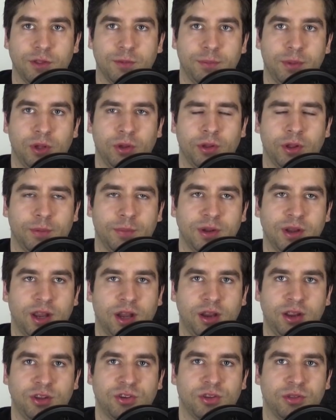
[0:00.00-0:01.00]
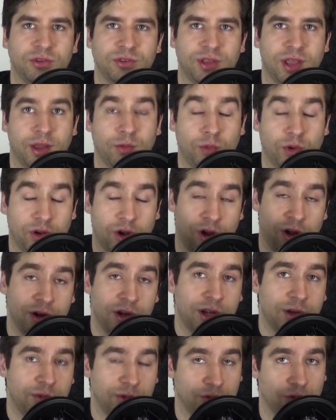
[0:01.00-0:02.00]
in the build-up and getting each other's head. What
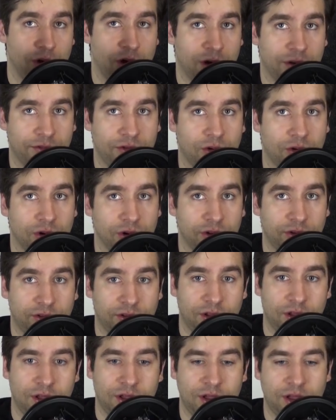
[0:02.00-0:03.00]
Conor did was wrong, of course.